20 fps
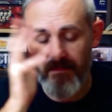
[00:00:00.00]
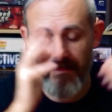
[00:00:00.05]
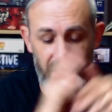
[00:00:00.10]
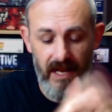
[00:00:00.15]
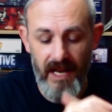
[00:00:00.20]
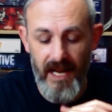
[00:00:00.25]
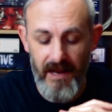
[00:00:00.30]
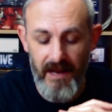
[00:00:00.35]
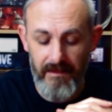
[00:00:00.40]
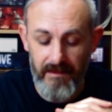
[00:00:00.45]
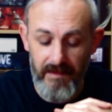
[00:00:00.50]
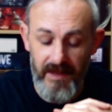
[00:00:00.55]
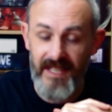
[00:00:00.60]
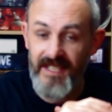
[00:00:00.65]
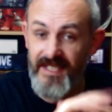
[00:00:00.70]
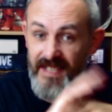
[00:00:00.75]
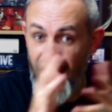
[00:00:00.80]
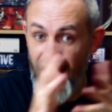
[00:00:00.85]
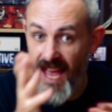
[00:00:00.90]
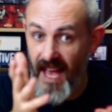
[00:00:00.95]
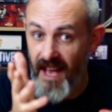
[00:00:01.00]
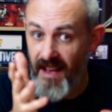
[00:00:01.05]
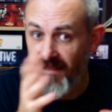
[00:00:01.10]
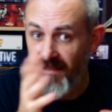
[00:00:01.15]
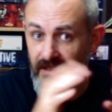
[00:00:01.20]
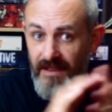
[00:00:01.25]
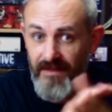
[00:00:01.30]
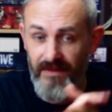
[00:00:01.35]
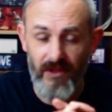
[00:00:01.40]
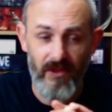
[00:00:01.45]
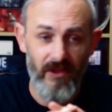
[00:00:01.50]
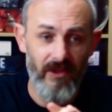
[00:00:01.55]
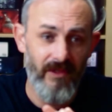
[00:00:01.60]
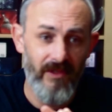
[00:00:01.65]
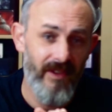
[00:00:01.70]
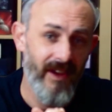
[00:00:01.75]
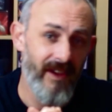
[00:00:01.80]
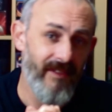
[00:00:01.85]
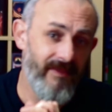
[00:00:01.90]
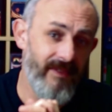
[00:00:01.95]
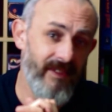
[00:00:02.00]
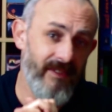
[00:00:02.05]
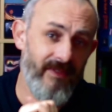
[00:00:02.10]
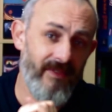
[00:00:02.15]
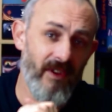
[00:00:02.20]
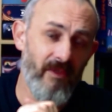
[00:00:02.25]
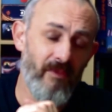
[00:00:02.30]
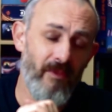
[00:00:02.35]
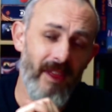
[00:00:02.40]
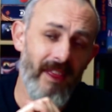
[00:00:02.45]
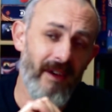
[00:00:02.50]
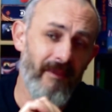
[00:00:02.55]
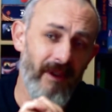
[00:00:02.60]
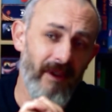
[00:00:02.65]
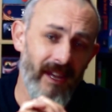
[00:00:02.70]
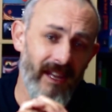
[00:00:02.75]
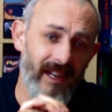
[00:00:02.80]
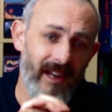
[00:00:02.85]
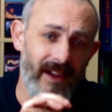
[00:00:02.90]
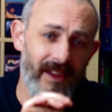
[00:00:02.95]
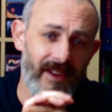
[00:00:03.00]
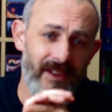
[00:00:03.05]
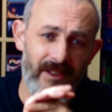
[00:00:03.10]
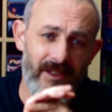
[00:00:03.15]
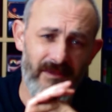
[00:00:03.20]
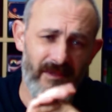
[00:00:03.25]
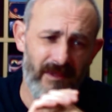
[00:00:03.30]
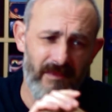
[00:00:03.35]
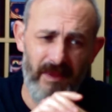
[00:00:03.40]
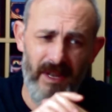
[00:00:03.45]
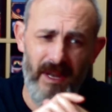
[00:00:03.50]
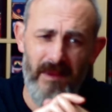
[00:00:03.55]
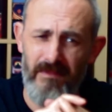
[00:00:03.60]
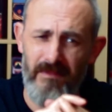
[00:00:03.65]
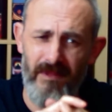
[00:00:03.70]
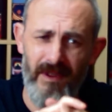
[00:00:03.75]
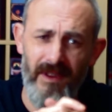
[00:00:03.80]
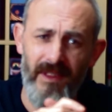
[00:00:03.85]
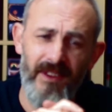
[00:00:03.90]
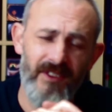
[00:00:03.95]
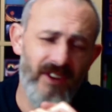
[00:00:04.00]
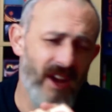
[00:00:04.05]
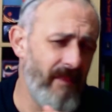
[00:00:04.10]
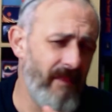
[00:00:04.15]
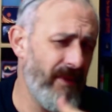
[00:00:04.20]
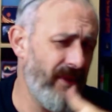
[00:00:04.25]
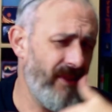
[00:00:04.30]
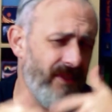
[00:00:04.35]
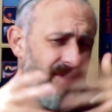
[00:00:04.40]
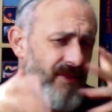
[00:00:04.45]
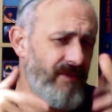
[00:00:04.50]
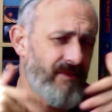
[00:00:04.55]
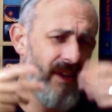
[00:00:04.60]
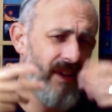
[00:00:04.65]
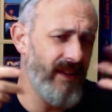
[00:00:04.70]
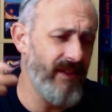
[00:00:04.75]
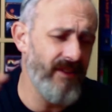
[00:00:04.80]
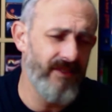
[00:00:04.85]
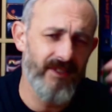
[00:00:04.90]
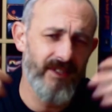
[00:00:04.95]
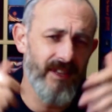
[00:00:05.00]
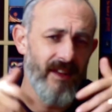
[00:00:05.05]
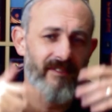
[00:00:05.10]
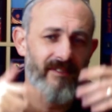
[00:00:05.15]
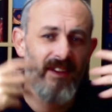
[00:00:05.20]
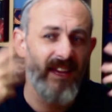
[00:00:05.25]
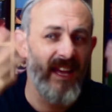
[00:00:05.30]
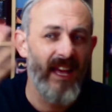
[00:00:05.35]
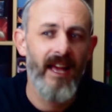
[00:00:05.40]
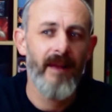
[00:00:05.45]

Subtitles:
But it's there. If they're well that way inclined, then you can become one of the champions and you get lots of stuff.